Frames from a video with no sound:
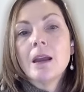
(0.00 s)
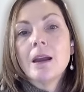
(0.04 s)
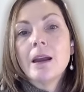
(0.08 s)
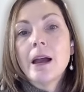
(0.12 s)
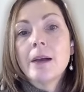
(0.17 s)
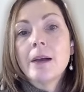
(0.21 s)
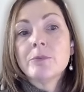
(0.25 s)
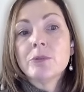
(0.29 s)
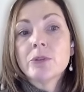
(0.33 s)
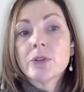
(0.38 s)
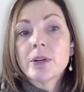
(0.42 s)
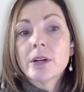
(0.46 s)

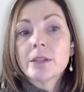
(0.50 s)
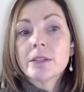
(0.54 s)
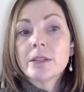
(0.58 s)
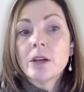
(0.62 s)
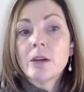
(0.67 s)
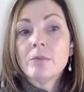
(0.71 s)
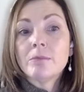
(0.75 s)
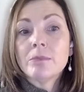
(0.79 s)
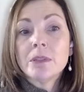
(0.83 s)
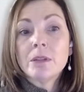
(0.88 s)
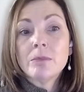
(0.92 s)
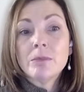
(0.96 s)
Abstracts
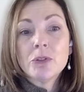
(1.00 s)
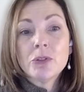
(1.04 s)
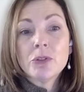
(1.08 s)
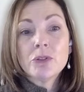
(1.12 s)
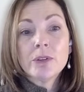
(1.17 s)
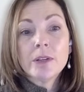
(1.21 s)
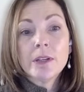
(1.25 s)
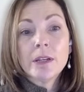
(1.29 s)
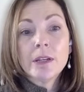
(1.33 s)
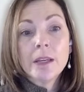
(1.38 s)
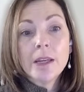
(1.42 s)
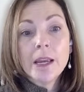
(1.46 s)
help
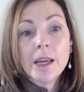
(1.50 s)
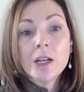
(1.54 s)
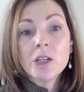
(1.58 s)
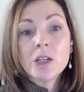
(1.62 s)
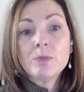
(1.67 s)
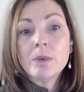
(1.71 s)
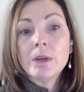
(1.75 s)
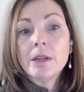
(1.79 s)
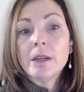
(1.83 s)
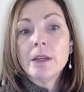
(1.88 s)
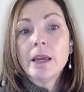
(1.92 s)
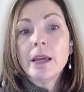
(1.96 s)
demonstrate
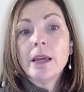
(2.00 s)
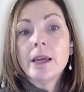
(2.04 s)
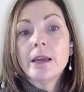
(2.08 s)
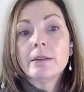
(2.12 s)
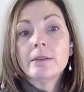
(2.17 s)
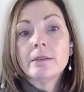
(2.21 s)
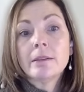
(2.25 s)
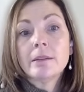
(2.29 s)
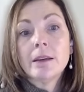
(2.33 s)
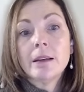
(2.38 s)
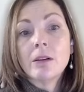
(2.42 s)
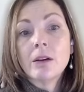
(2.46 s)
engagement
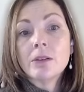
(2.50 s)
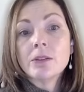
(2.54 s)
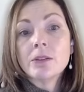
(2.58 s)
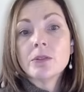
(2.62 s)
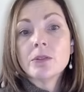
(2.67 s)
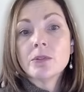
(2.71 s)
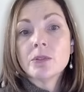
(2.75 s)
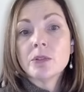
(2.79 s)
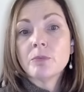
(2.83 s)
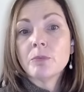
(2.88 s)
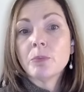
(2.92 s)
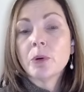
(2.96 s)
and can
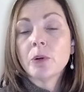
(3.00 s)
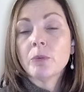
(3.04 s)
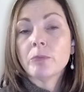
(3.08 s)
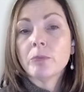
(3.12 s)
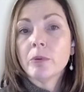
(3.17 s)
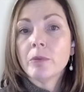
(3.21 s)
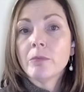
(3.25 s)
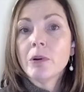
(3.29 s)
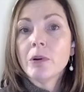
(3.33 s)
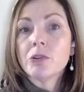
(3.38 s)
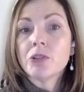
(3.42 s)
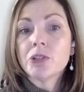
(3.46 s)
also support
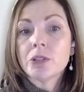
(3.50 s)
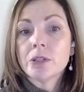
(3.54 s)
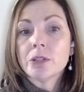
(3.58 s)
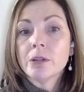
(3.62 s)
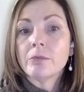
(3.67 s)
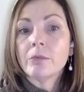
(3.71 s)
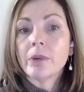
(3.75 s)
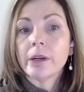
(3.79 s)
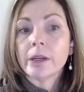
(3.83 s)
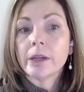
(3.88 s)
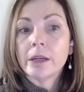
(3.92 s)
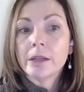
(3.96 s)
promotion
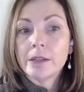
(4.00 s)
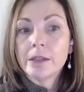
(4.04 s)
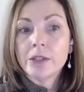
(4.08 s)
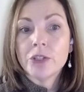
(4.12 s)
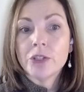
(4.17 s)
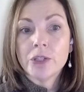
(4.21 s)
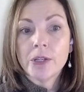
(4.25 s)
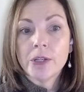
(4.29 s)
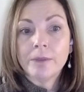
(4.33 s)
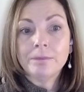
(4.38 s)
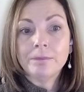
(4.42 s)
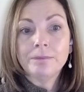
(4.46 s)
and
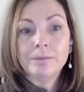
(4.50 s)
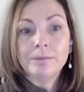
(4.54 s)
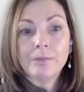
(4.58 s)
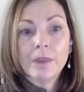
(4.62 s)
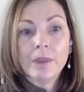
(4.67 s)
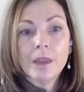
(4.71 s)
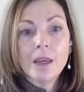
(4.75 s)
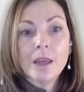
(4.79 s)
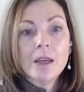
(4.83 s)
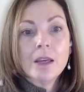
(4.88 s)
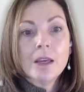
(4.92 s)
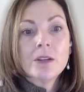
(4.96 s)
recognition.
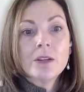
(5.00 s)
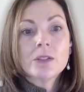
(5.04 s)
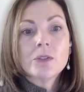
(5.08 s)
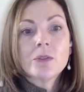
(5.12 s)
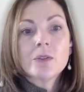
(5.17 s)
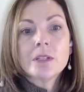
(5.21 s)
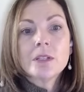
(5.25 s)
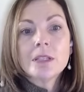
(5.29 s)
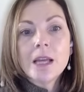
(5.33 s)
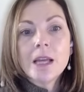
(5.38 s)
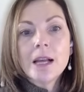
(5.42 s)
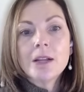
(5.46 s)
So
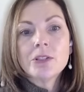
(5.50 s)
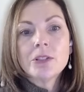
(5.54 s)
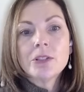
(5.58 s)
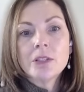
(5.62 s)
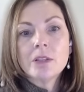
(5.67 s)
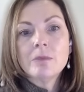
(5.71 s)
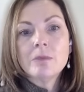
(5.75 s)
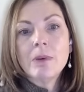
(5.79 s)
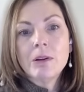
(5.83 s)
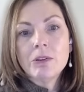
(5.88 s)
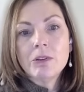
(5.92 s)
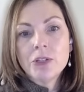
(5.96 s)
it's not
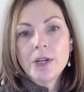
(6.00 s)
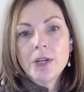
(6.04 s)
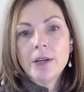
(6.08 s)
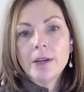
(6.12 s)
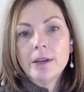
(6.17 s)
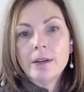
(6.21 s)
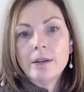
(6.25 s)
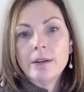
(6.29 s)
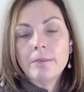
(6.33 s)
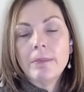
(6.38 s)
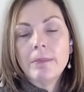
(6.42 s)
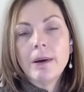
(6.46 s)
just about
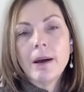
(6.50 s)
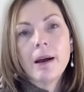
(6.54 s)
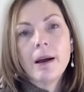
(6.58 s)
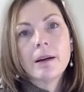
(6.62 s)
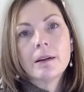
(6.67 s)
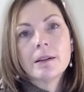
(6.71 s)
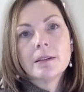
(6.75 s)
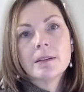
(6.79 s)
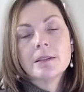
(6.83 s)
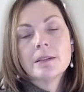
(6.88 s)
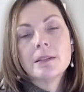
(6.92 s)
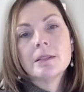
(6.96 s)
checking a
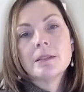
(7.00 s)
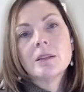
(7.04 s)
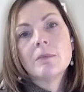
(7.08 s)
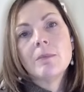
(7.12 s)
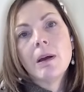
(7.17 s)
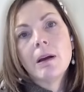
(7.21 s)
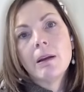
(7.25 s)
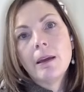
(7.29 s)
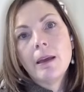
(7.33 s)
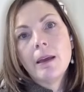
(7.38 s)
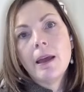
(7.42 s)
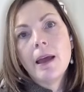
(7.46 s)
box, it's
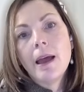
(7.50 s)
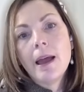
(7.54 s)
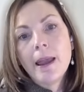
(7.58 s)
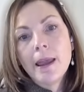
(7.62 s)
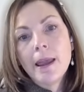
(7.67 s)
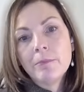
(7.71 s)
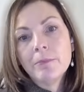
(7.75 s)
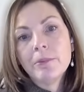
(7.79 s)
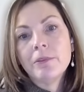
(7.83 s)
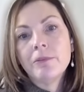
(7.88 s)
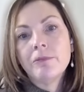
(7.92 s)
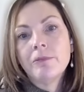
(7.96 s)
about
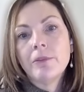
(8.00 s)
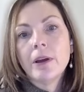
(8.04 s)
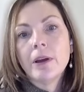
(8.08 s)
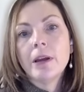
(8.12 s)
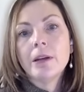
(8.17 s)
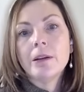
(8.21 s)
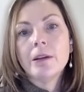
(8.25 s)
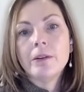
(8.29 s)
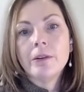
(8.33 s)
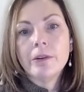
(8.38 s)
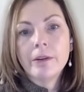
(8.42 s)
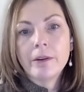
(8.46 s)

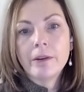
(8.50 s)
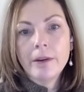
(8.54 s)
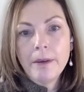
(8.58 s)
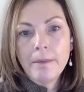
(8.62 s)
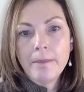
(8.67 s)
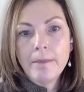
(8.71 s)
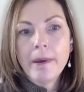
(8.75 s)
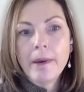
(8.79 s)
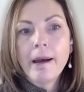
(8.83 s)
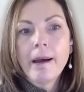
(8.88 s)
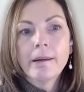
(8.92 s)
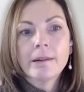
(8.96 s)
amplifying your
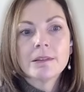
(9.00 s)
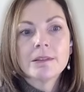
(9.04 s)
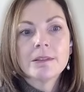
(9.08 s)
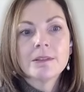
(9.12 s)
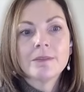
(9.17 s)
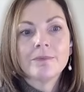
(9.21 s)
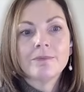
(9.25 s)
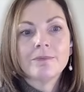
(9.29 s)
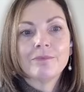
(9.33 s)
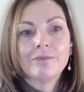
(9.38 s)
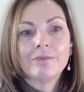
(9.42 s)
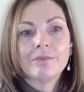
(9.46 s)
impact.
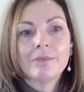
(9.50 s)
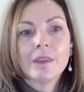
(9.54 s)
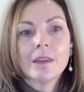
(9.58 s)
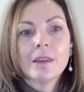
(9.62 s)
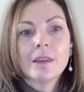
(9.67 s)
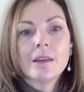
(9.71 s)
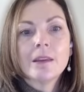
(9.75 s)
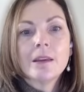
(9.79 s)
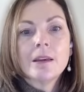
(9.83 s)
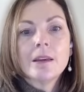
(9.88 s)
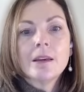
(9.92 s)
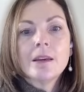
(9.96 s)

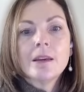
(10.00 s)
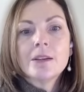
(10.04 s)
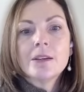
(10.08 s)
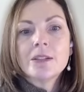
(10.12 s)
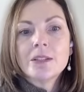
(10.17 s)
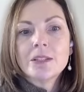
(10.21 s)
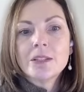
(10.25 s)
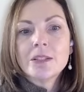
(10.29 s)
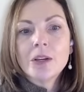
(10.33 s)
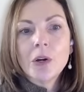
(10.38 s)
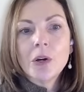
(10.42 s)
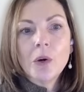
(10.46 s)

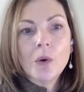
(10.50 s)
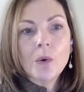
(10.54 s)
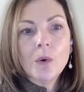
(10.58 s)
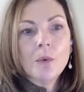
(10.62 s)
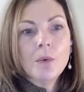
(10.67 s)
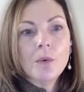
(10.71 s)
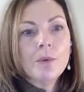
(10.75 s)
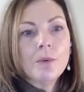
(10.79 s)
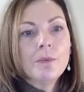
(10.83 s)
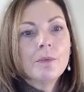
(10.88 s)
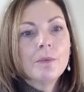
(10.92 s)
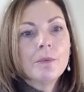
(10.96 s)

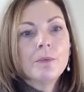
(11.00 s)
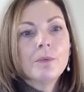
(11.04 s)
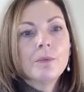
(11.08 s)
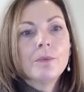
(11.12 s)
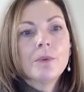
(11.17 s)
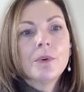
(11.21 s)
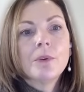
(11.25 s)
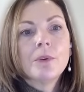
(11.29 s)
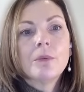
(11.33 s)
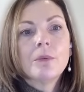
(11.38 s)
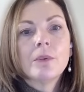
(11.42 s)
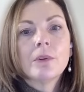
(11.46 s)
So
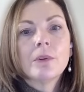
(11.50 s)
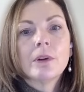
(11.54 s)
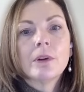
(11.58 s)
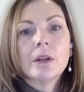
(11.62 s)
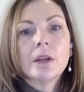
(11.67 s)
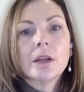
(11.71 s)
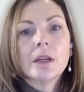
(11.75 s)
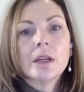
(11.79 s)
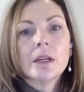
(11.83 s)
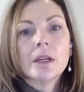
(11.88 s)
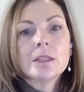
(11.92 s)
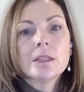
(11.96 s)
we're
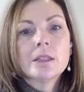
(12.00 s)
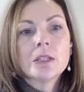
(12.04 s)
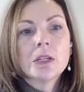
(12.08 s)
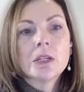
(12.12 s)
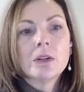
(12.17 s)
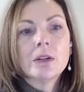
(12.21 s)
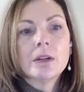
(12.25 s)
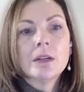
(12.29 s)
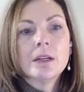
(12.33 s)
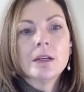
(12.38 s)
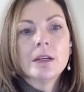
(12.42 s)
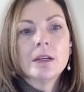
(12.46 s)
going to get
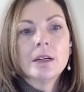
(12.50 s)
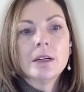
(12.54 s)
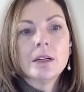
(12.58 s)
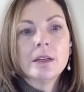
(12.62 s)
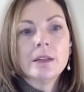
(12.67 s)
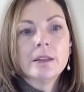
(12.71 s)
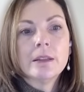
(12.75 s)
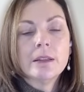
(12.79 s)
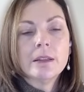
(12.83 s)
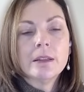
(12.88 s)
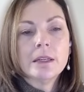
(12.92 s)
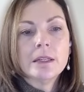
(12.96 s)
started
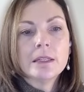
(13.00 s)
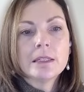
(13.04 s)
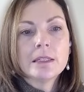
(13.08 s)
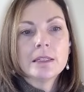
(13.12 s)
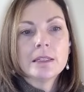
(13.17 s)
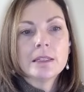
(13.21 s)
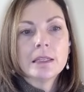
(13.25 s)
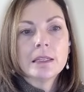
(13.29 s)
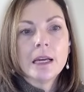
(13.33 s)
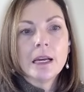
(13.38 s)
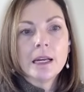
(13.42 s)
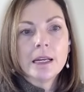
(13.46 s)
on these
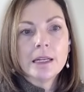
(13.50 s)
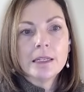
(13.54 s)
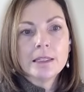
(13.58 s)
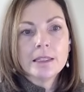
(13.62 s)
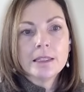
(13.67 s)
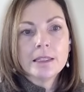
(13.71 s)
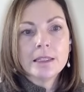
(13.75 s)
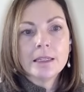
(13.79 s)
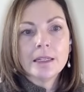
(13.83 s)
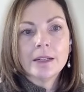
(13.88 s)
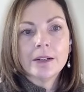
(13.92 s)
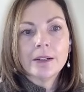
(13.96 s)

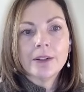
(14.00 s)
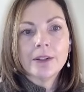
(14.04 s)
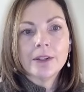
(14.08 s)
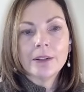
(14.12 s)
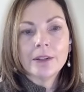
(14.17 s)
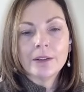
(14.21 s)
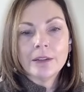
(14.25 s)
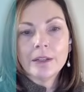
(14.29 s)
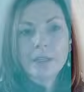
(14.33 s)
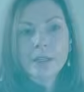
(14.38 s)
slides here.